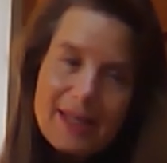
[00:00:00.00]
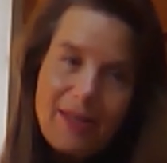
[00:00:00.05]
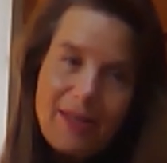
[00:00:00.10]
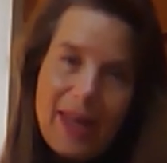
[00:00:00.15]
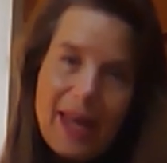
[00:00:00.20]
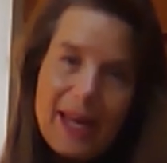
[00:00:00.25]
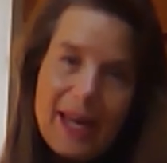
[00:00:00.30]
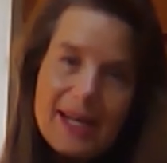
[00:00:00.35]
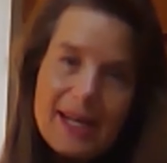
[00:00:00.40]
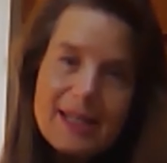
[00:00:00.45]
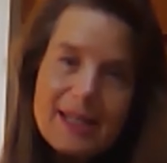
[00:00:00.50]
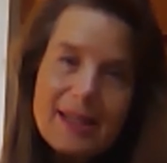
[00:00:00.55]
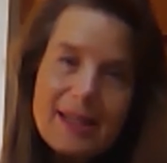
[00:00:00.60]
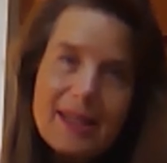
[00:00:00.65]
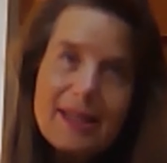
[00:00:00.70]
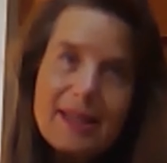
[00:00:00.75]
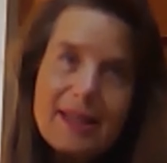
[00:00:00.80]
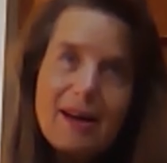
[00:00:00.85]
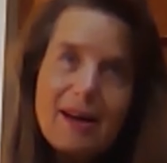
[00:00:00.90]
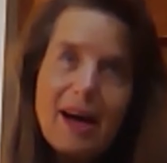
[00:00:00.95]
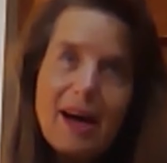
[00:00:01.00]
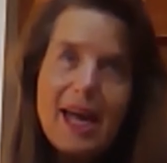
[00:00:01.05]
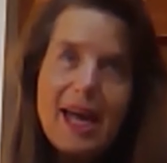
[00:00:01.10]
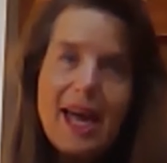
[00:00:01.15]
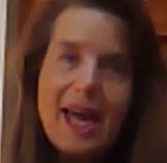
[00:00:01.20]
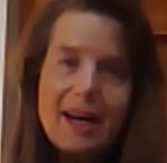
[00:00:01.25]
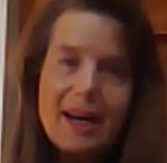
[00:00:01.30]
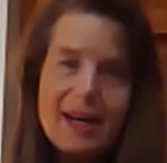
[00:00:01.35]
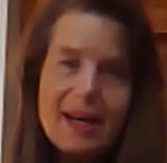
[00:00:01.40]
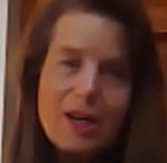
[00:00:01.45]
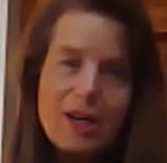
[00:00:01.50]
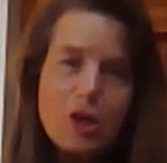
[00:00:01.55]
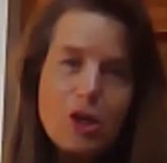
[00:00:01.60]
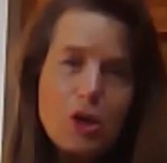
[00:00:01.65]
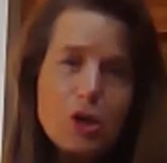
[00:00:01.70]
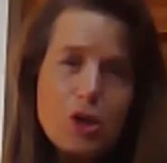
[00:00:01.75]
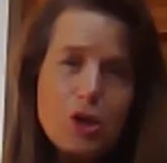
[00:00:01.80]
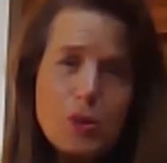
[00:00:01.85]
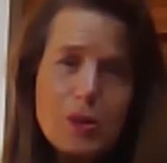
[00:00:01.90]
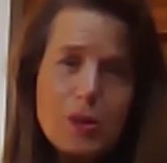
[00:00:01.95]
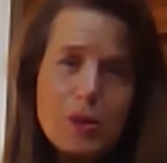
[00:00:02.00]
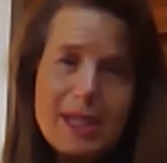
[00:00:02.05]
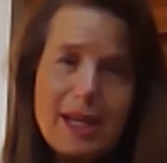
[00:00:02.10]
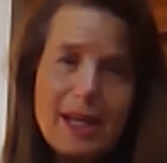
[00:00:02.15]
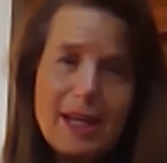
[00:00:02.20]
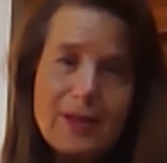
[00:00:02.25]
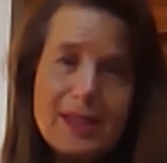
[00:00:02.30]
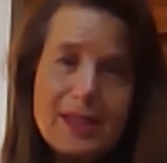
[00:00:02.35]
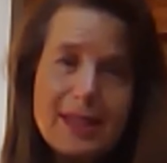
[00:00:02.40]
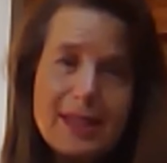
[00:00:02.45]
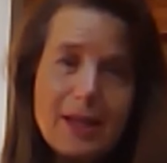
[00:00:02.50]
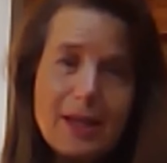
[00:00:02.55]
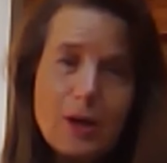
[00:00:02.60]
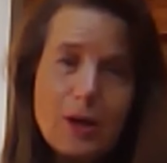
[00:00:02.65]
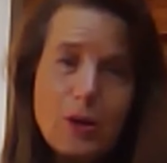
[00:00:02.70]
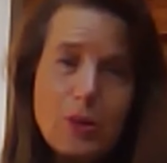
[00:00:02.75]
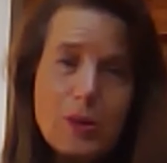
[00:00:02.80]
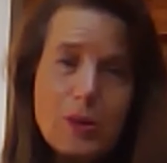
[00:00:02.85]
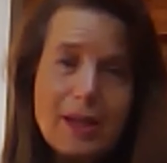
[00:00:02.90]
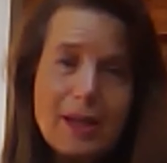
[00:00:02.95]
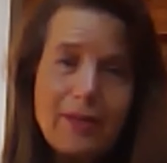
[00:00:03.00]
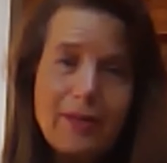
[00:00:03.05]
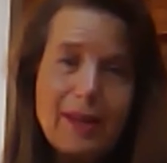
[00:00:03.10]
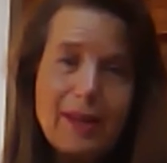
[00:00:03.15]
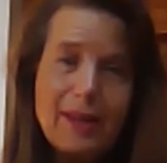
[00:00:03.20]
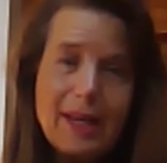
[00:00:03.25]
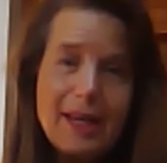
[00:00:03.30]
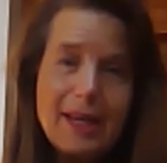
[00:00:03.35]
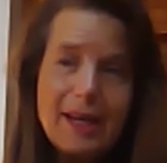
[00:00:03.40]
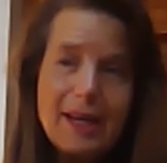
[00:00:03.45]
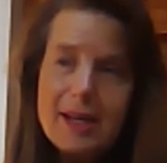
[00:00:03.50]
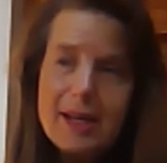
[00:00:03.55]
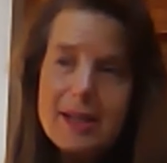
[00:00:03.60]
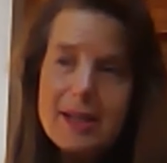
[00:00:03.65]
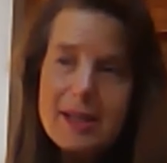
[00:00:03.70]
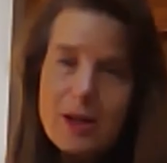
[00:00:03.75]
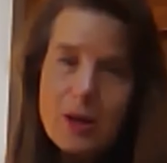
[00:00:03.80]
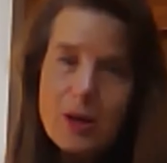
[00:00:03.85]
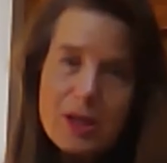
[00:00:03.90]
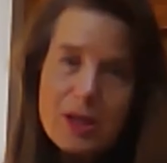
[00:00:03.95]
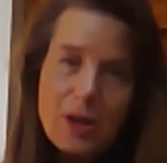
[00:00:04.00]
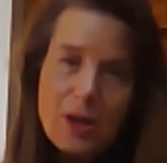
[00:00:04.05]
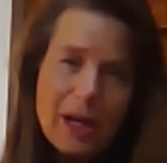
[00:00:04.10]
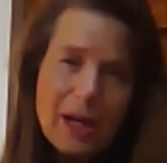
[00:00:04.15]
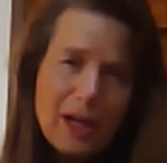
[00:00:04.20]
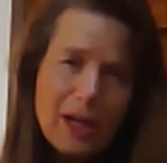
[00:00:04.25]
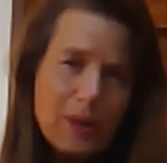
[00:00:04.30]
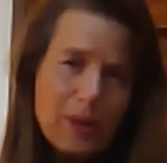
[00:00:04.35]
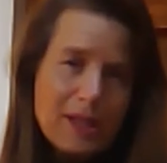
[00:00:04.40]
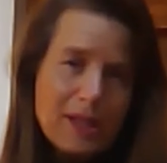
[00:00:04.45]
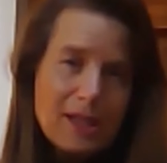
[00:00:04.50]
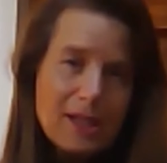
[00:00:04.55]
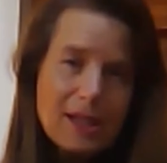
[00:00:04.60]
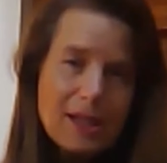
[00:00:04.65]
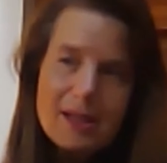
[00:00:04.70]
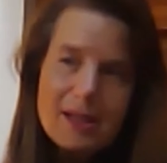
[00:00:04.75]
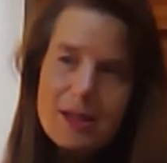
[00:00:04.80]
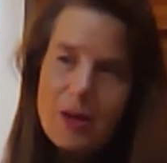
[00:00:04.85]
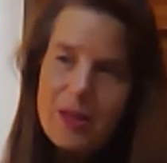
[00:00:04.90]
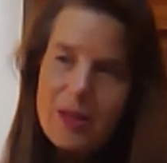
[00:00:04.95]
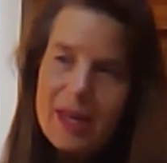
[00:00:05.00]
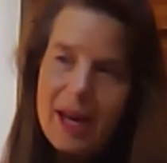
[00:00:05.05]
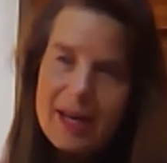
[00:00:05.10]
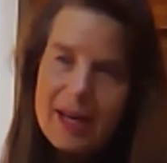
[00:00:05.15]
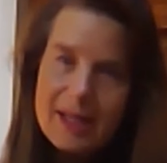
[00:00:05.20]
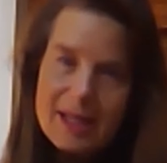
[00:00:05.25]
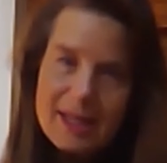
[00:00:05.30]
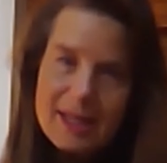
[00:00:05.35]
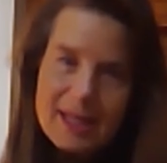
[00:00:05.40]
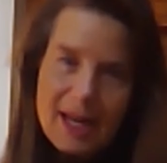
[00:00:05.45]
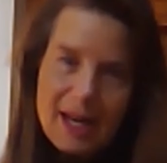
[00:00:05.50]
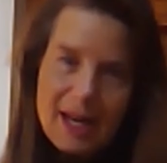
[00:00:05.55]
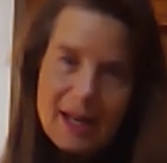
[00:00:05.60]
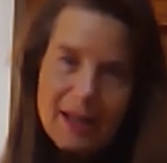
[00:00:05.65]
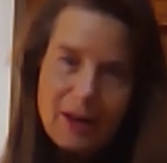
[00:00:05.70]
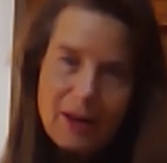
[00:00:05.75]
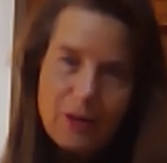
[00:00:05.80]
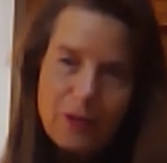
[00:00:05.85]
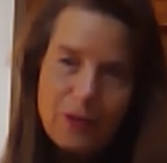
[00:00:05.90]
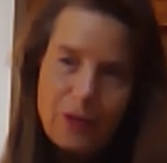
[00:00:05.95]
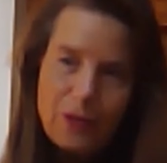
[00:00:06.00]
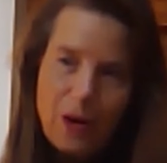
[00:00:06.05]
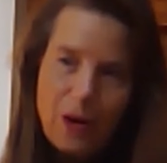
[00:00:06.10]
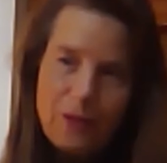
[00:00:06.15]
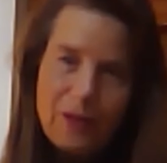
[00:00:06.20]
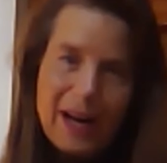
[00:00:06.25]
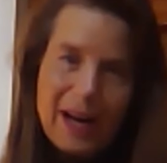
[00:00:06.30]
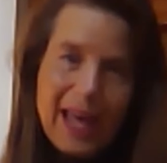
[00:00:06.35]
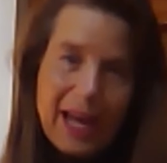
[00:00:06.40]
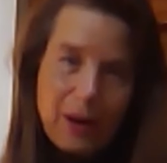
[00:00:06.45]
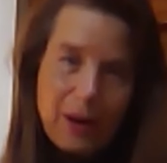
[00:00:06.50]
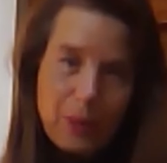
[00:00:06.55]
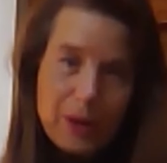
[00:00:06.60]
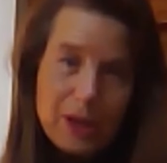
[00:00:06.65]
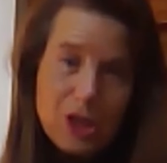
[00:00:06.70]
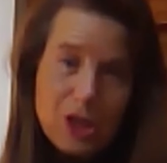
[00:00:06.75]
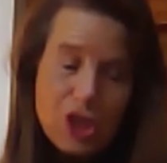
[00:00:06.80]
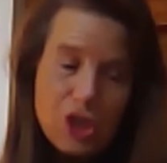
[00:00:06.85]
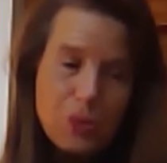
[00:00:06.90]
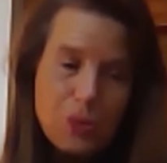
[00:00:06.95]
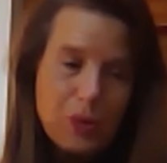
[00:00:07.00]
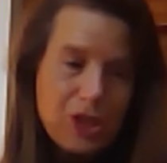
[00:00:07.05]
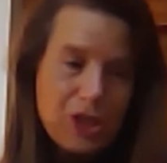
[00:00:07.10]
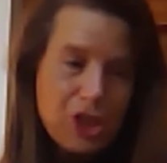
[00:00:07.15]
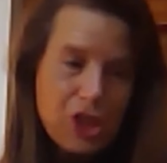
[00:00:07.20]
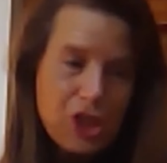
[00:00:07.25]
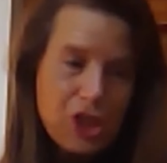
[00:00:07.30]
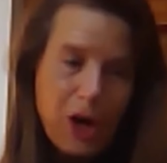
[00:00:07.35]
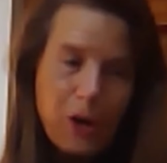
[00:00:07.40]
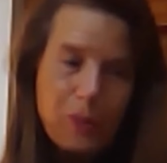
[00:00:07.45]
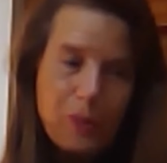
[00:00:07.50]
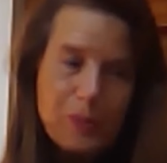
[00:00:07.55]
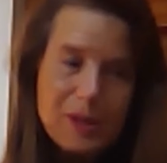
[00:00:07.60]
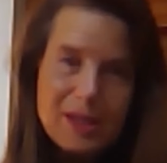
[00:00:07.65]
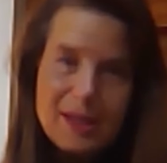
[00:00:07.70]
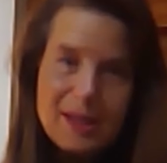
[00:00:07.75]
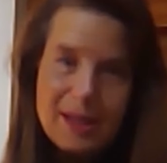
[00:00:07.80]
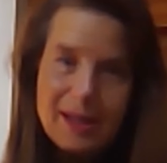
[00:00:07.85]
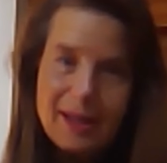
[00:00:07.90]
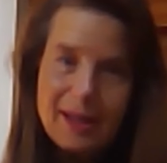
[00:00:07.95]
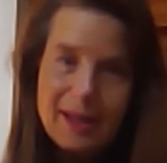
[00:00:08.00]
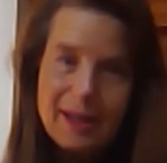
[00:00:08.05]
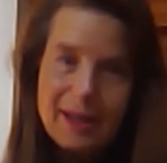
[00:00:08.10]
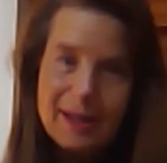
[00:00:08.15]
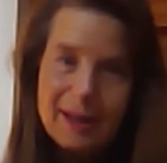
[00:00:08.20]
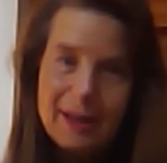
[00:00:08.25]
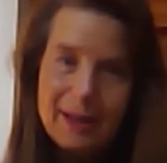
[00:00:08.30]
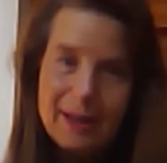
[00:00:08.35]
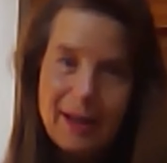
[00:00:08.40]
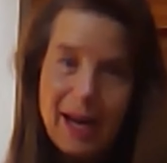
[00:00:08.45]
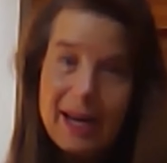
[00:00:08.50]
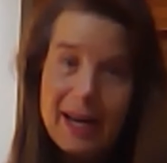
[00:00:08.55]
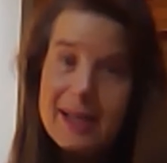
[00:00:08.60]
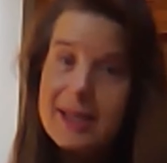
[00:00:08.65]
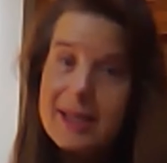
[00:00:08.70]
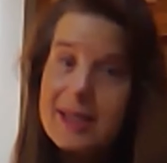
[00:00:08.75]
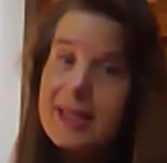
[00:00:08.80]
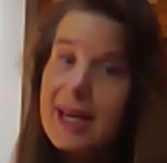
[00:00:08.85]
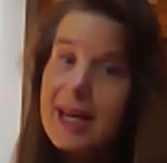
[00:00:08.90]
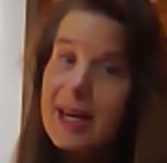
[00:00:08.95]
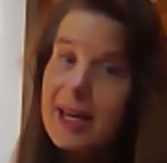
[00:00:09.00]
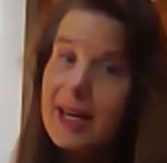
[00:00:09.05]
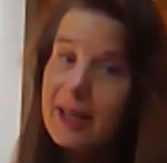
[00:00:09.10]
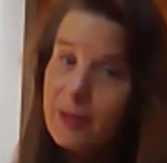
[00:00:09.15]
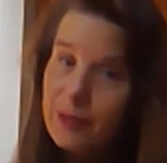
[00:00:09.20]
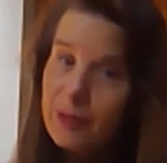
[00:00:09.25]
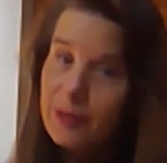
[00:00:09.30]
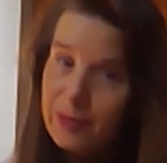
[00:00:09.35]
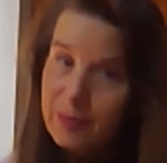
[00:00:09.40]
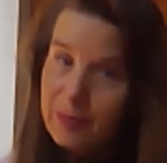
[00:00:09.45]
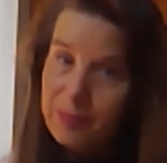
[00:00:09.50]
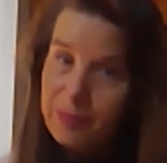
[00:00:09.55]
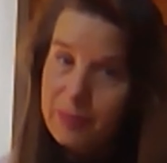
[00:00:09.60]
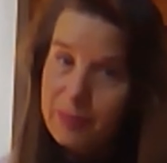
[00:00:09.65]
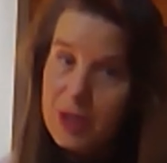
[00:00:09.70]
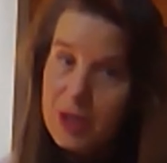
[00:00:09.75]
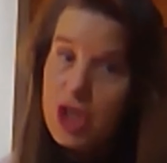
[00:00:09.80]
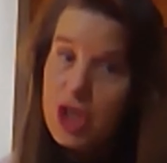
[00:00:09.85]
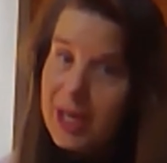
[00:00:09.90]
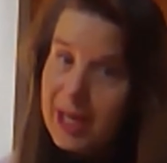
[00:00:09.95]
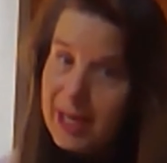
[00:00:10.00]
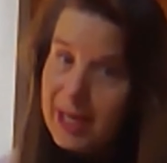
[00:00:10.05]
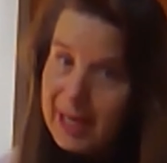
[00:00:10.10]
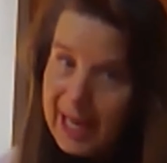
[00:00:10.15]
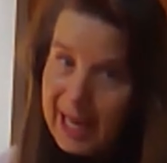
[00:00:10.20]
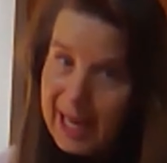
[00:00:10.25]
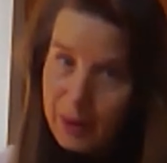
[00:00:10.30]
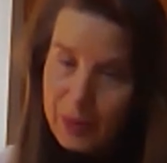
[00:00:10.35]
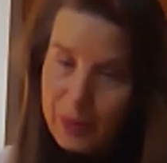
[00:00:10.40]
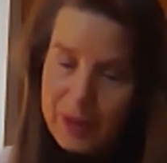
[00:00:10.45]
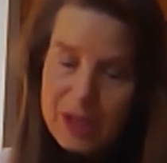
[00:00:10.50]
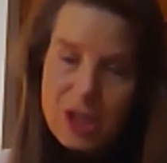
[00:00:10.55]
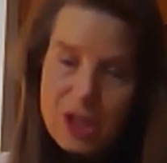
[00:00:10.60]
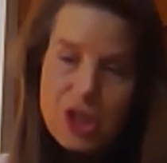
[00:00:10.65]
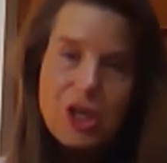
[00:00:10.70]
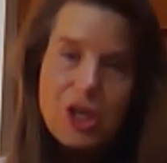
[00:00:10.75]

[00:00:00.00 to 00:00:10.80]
that I had an unusual set of skills in the sociolinguistics, so the understanding of language, which helps in understanding of machine language,